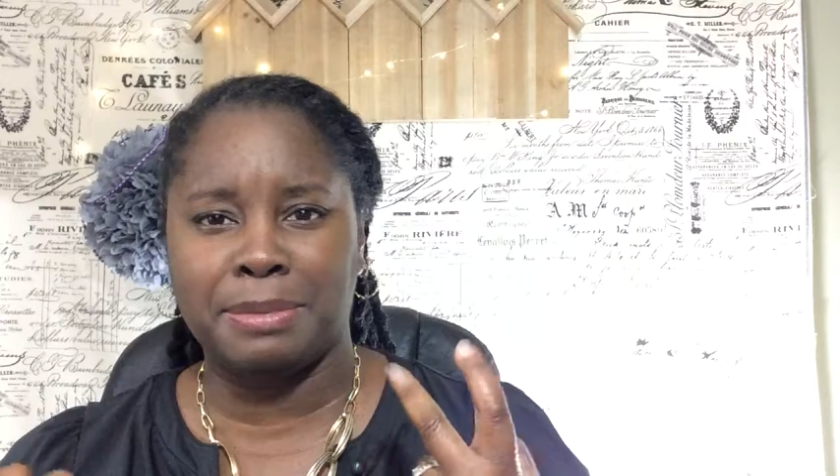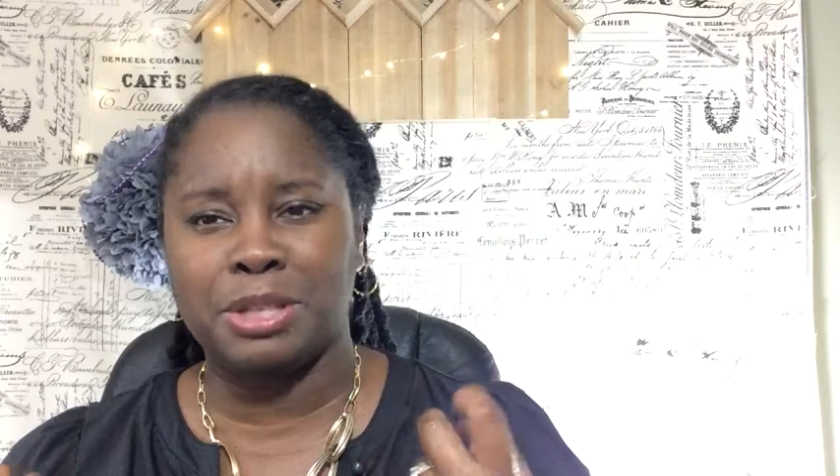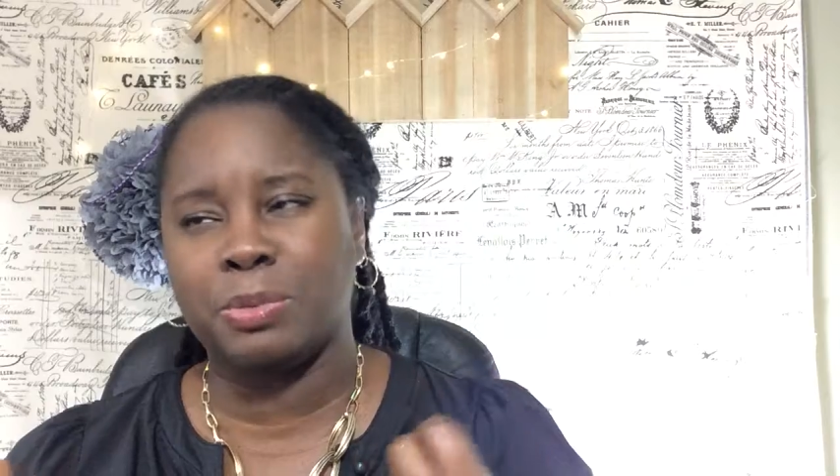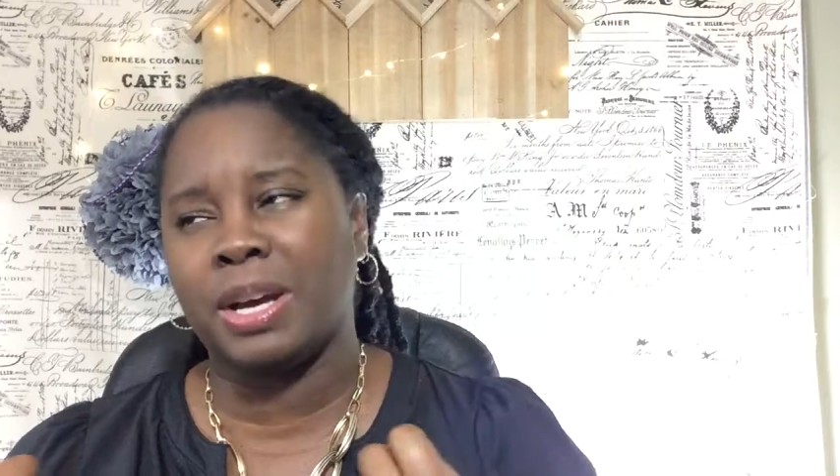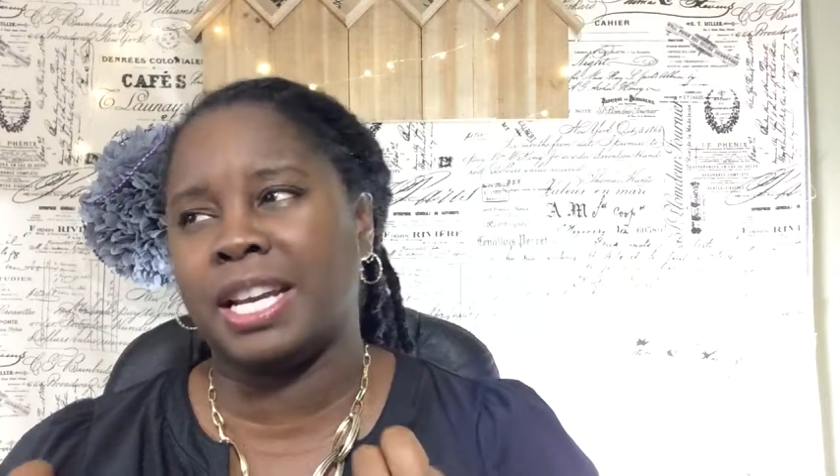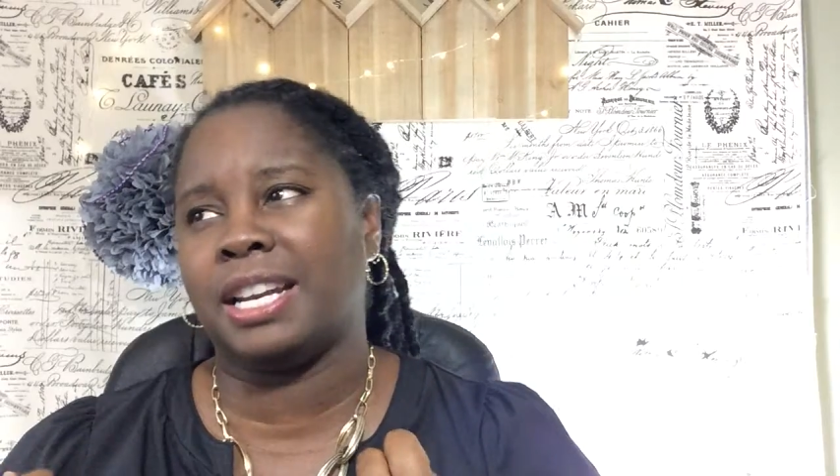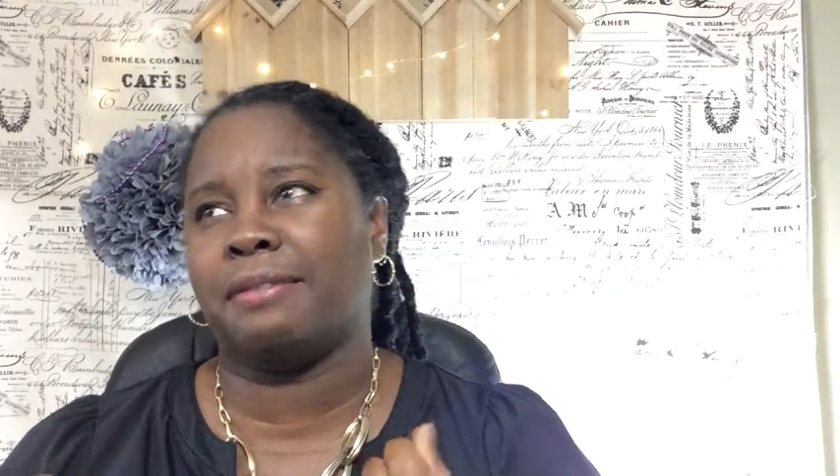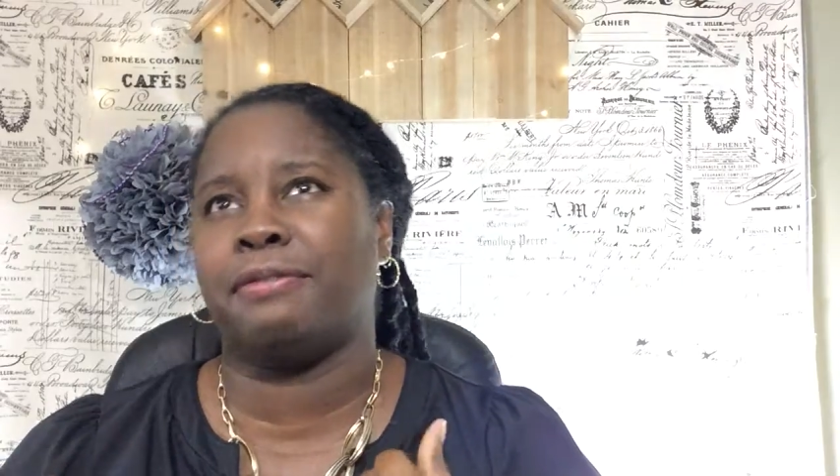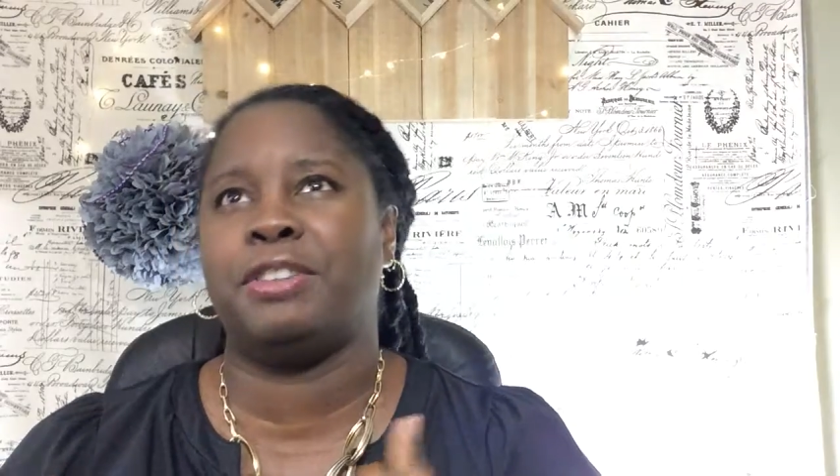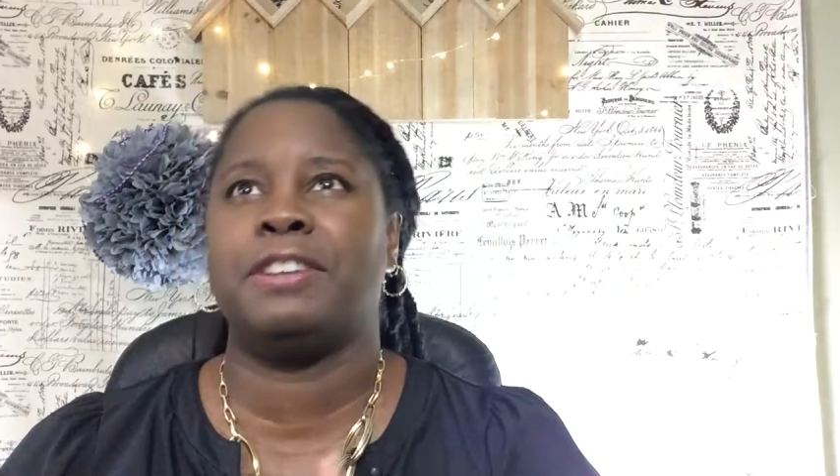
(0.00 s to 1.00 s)
I've been sweating.
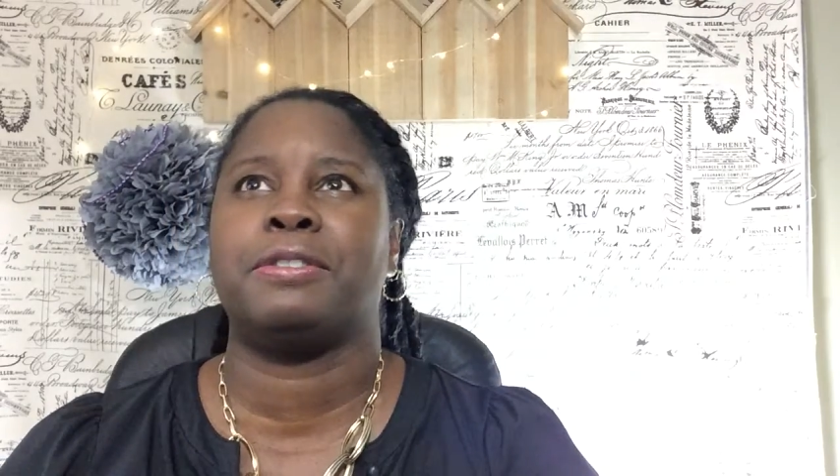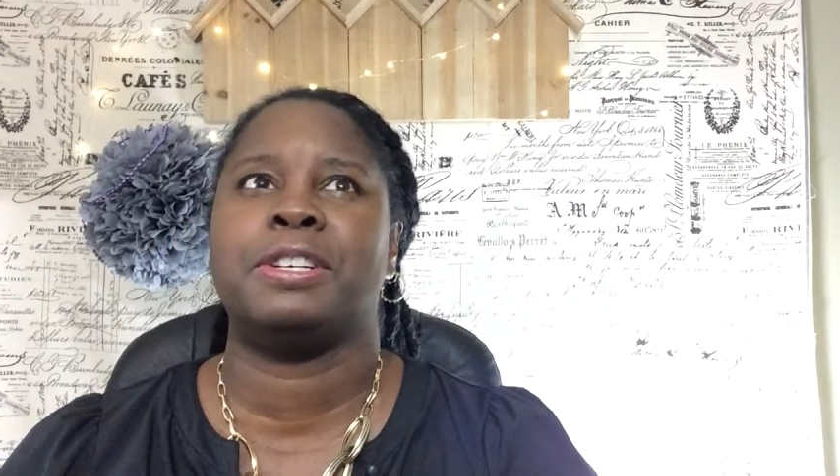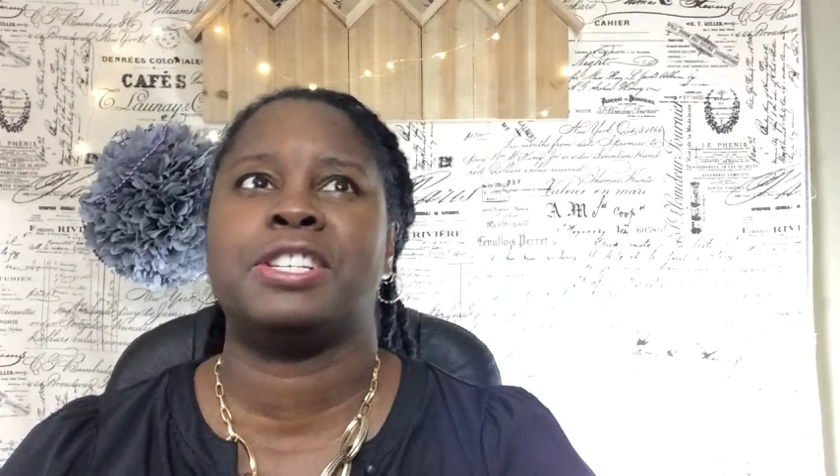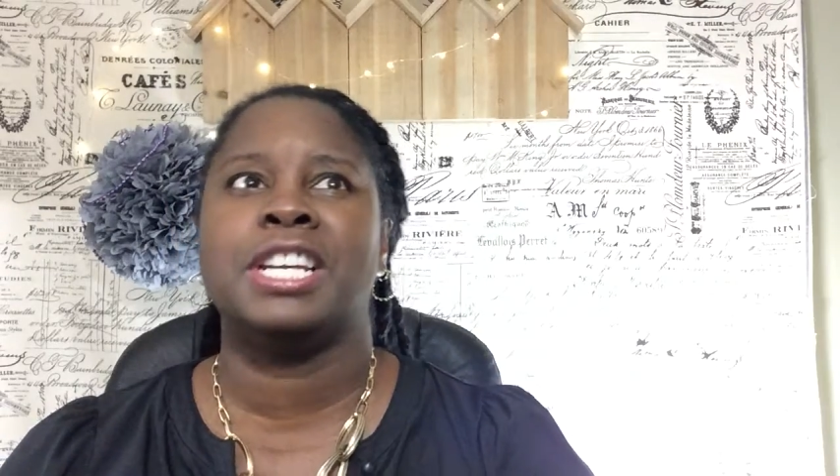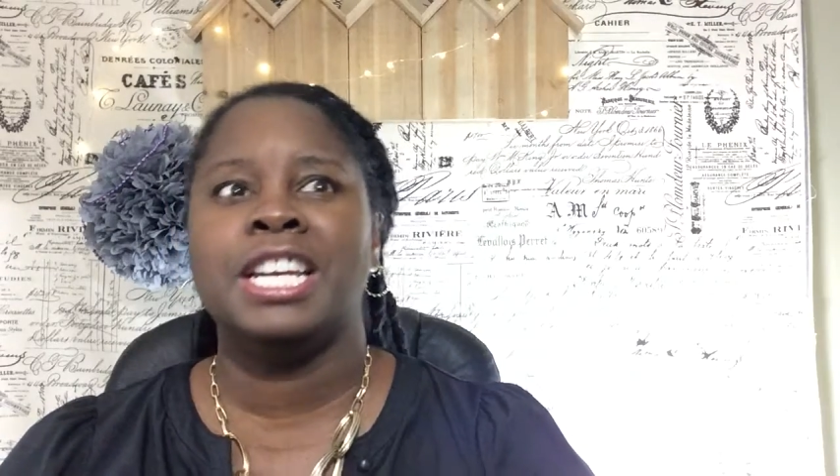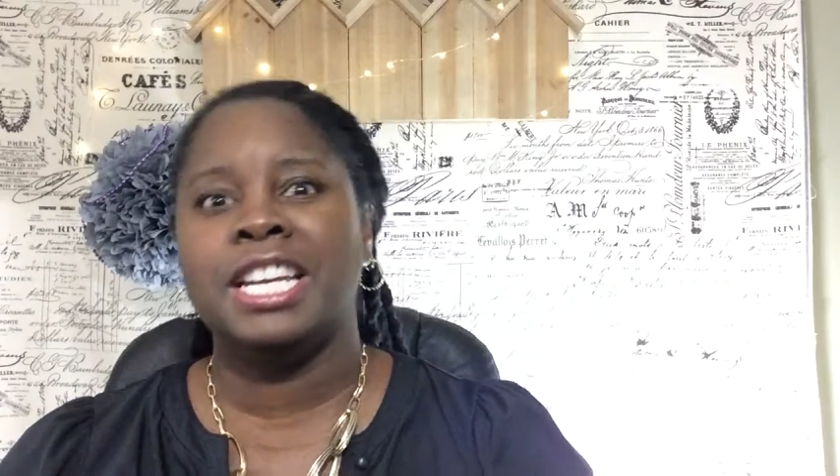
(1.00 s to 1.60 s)
I'm feverish.